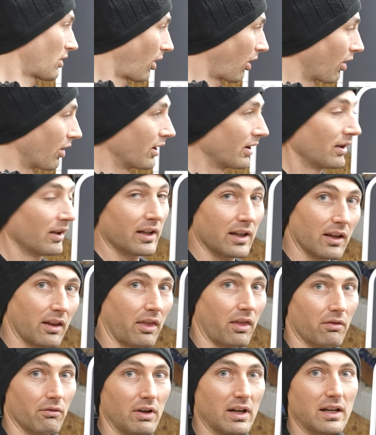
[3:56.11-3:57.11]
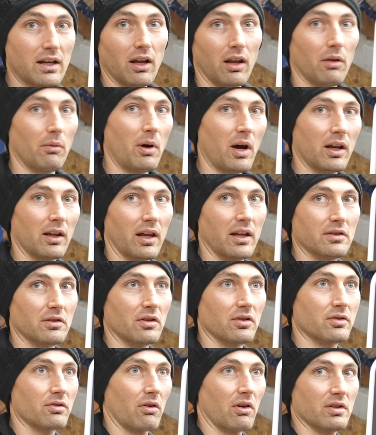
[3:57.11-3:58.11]
currently a three kilowatt
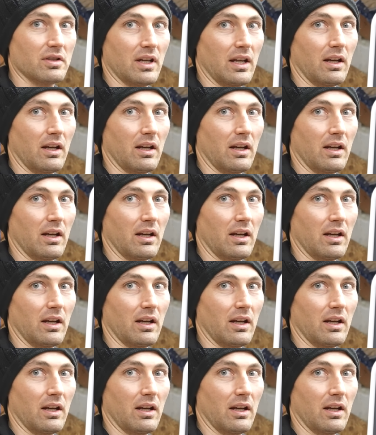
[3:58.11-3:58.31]
laser source